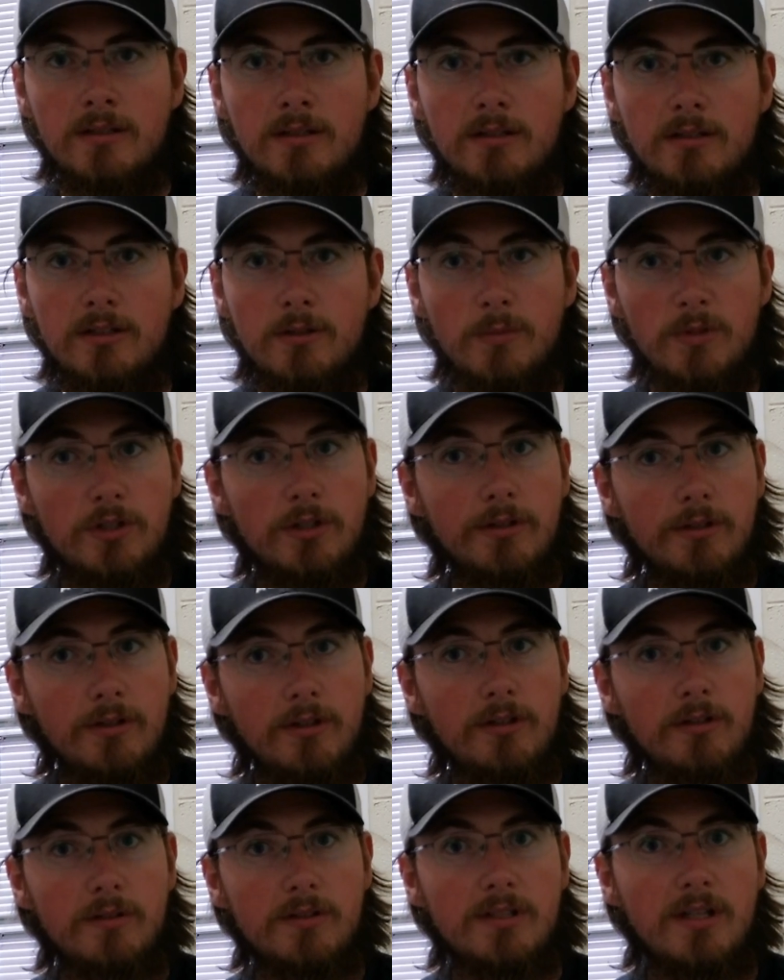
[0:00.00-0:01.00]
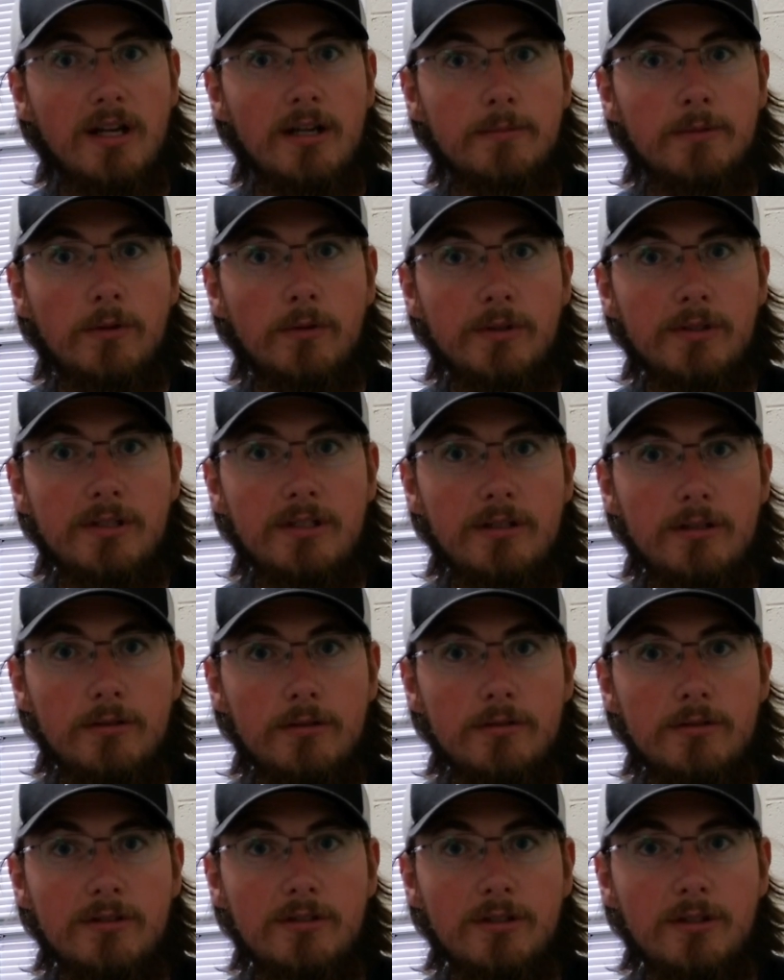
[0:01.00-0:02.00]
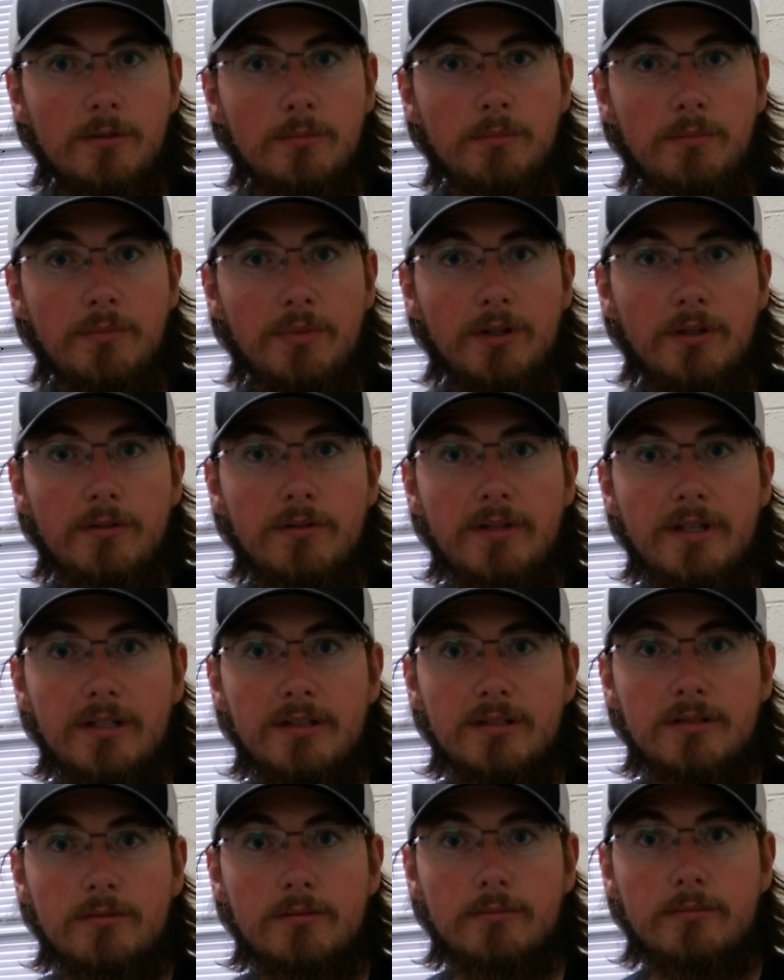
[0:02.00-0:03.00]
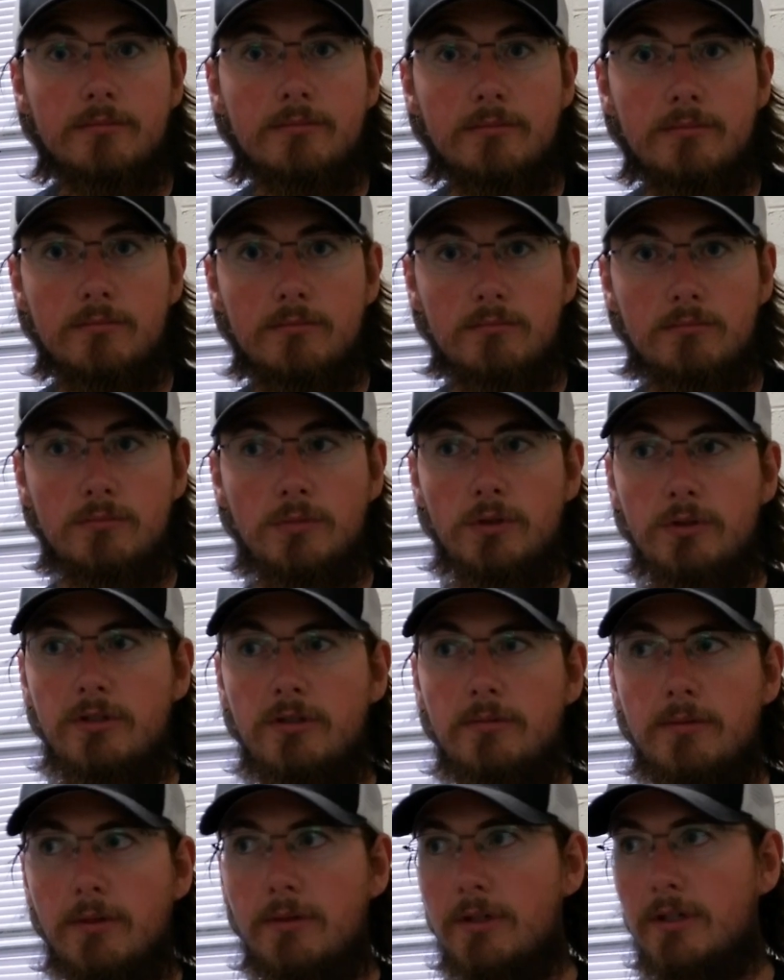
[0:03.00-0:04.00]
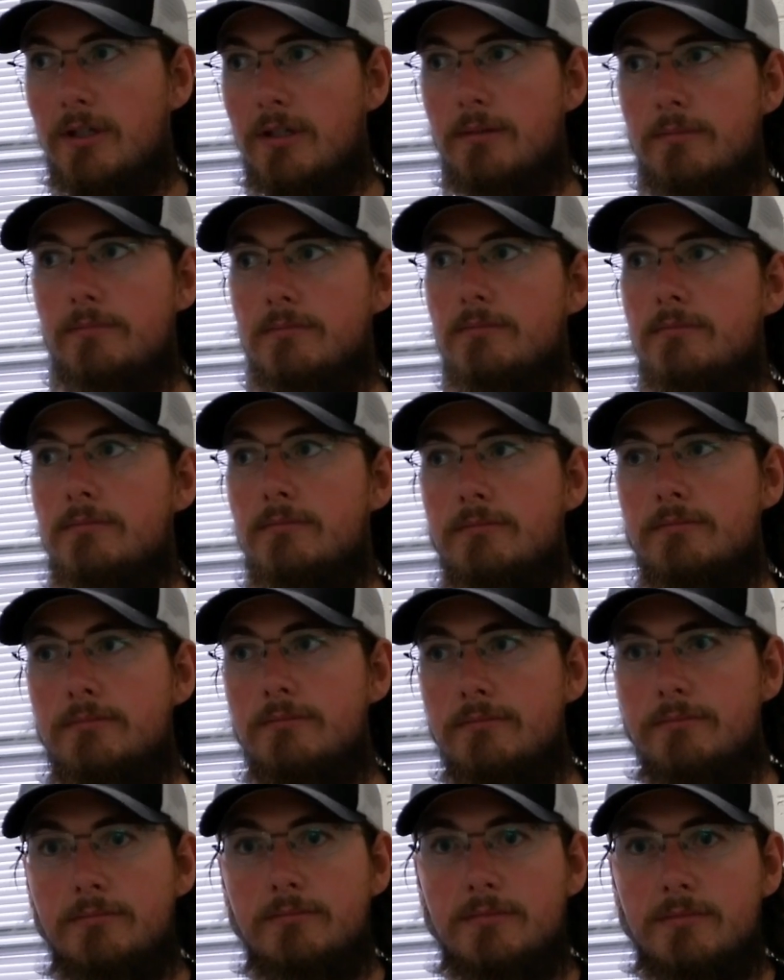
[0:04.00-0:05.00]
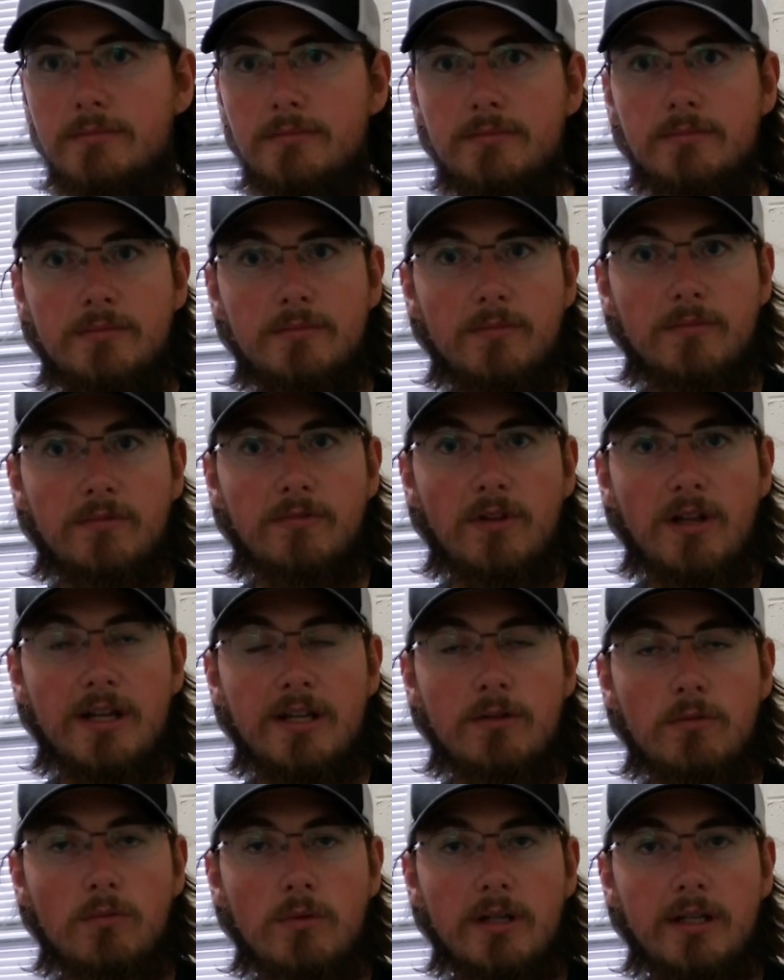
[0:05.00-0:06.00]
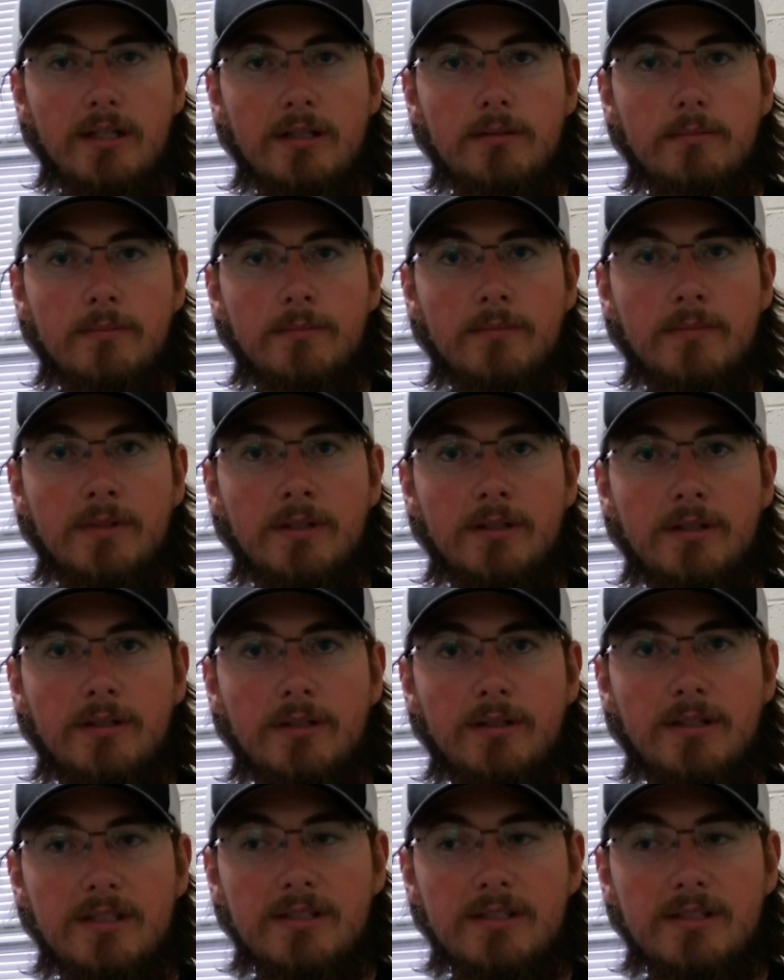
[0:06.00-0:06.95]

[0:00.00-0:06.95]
The materials I'm going to use to build this multi-rotor flying wing, this